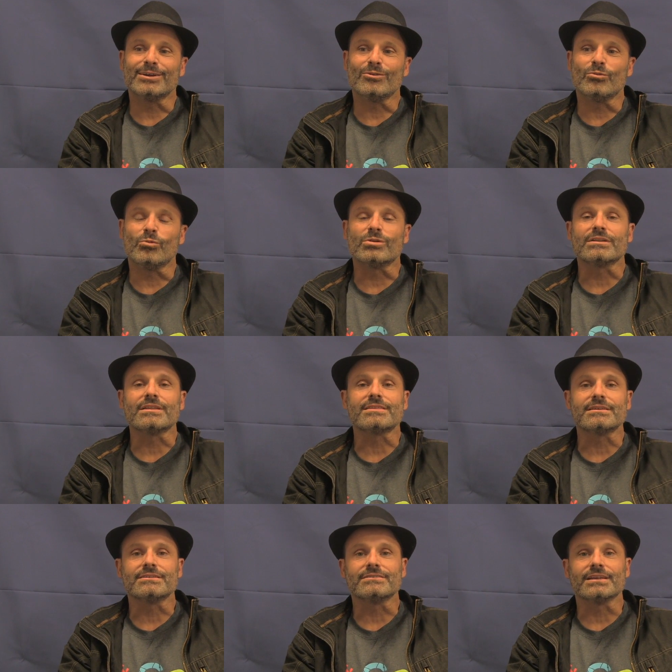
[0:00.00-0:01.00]
One of the
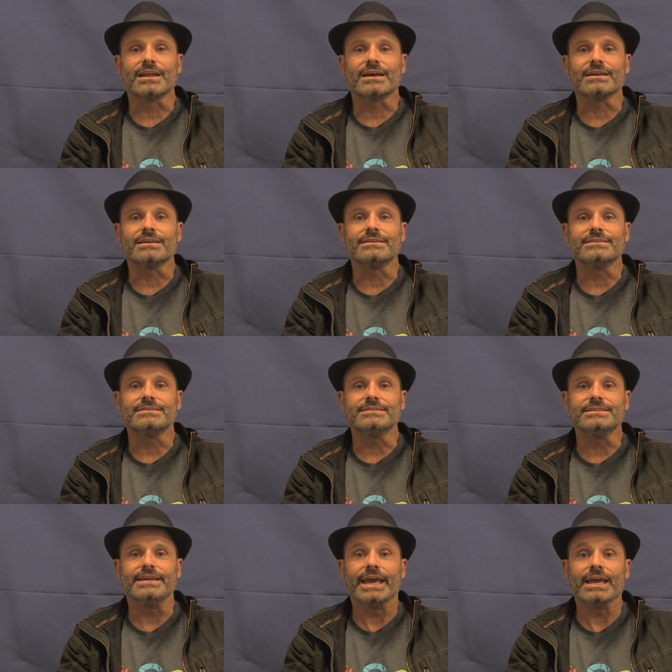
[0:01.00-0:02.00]
things that I
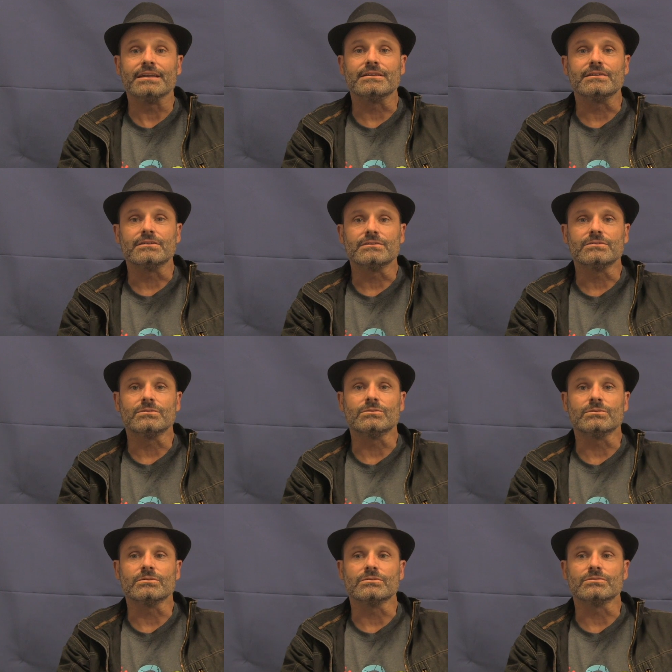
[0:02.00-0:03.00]
gained
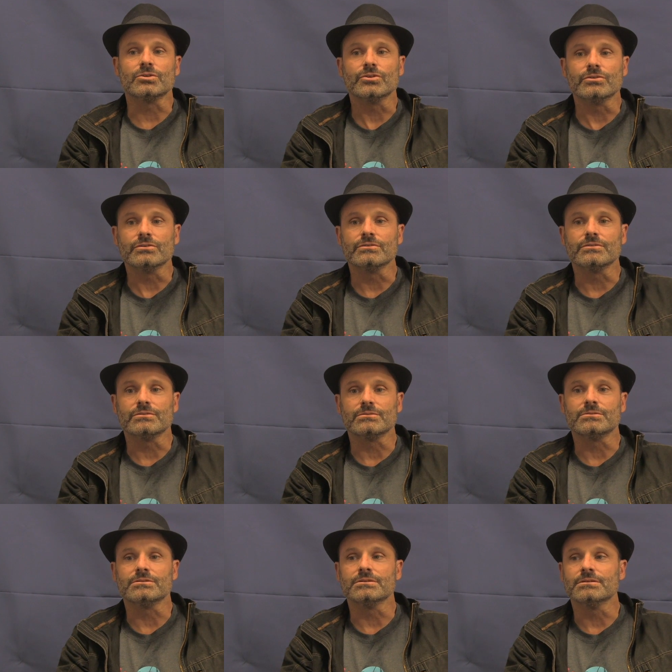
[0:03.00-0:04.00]
or learned
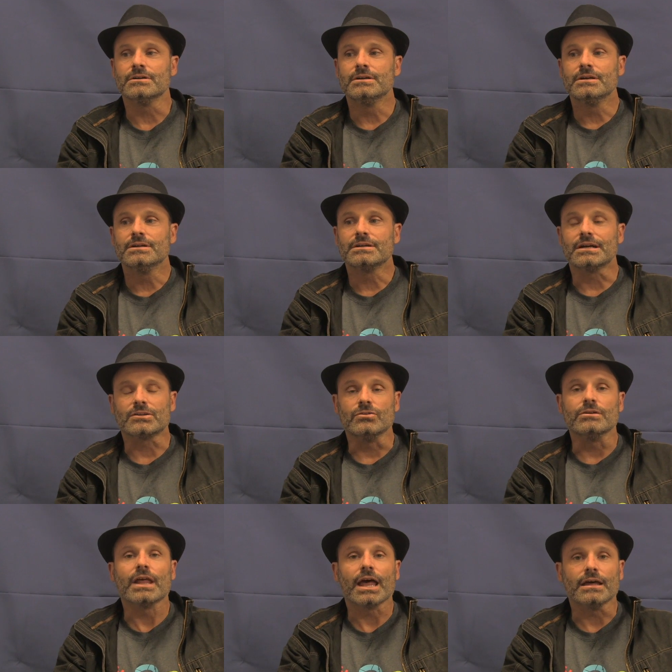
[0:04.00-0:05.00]
or got
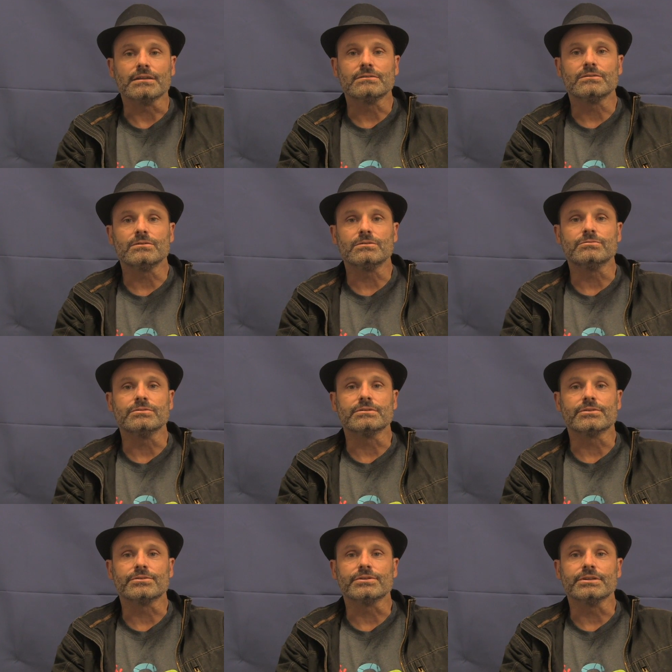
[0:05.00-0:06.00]
good at over
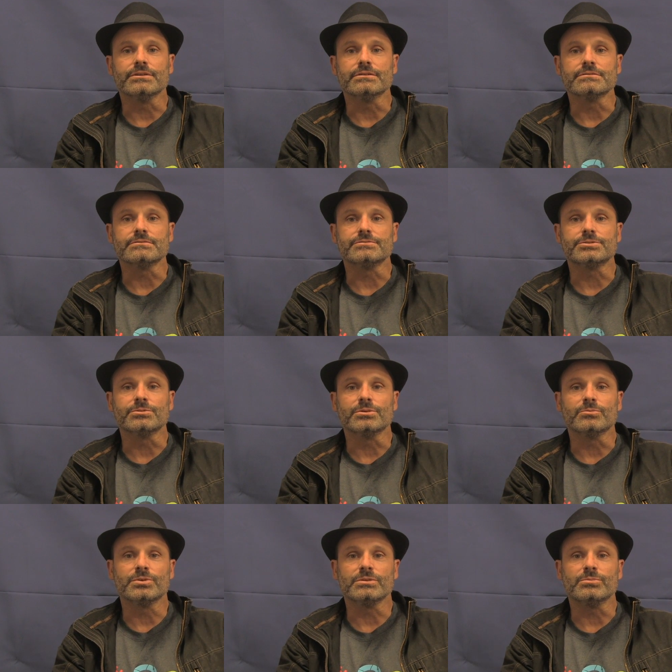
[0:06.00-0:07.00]
30 years of
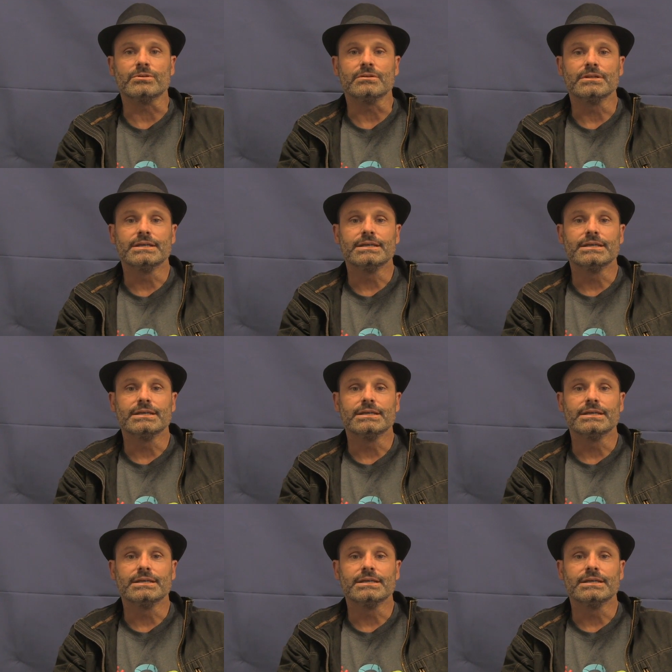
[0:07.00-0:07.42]
shooting people